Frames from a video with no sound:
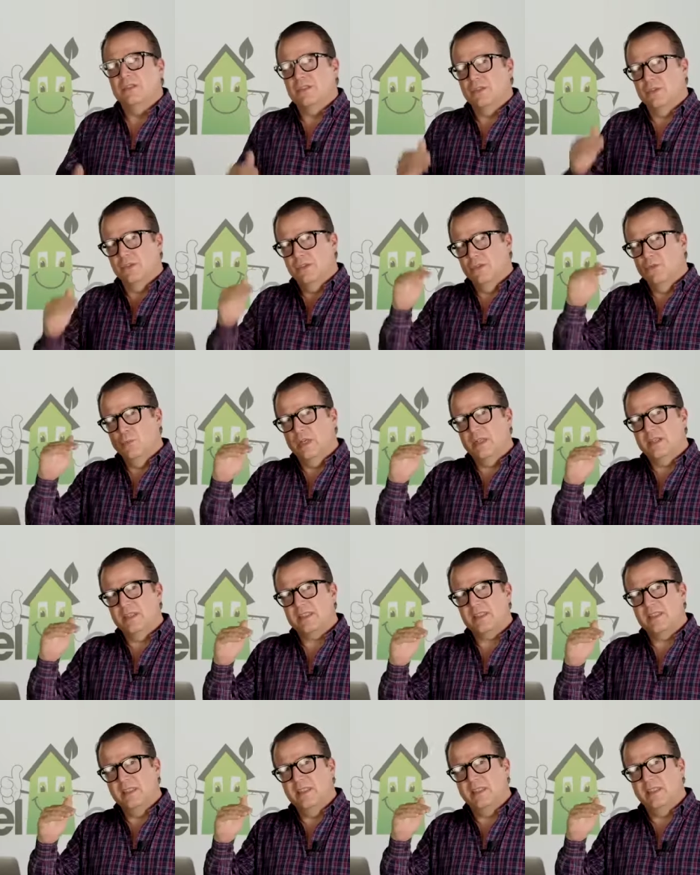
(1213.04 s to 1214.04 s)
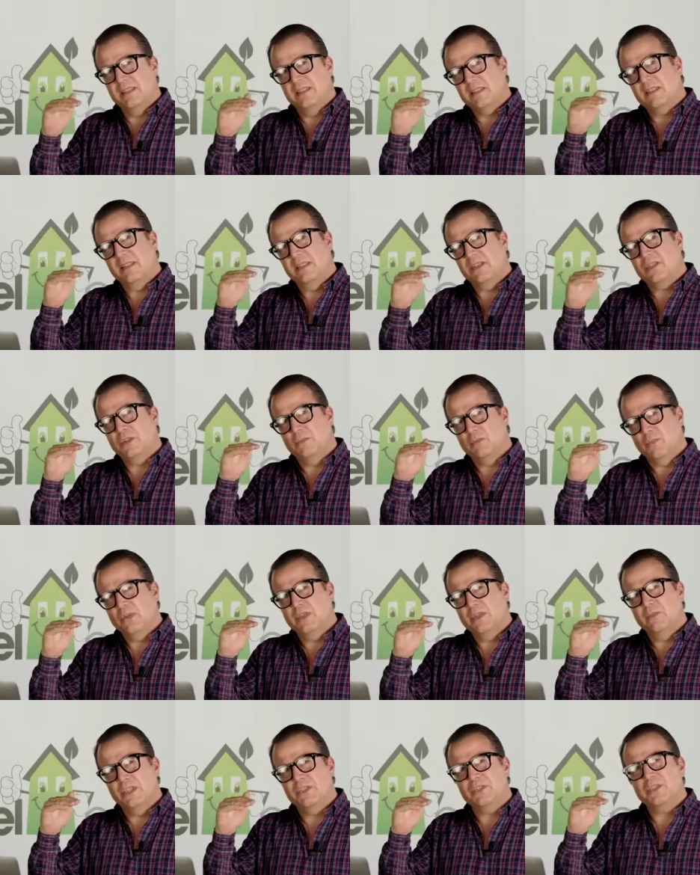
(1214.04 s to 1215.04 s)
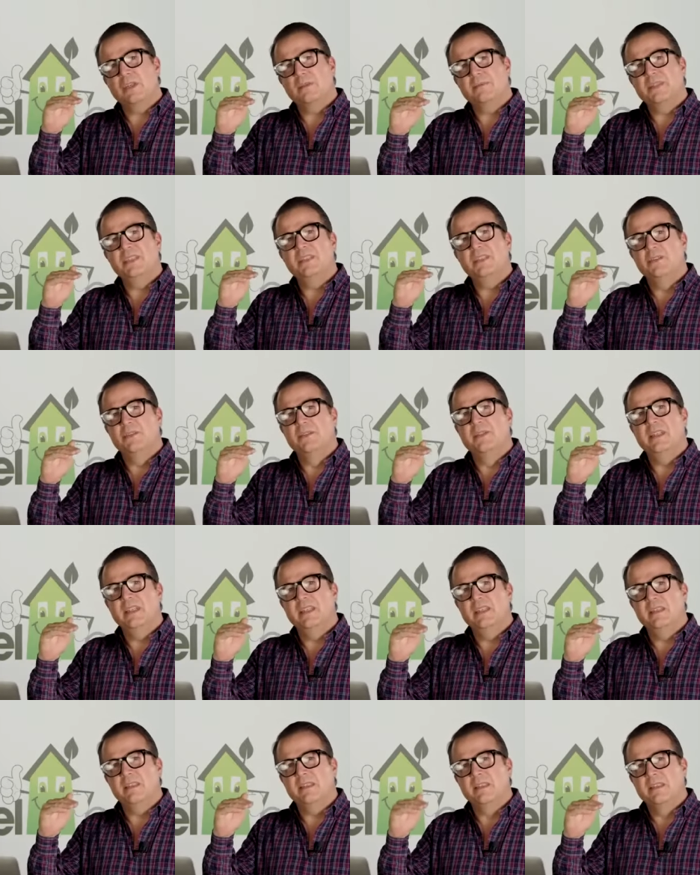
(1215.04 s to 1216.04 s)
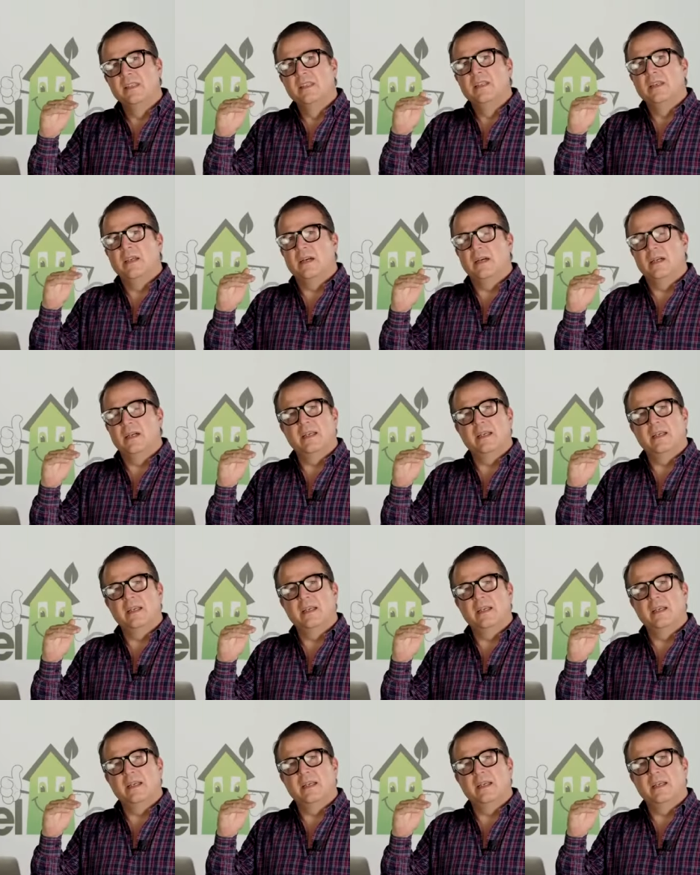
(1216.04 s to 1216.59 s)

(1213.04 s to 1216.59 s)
So you'd want to see insulation pretty much up to your knees uh,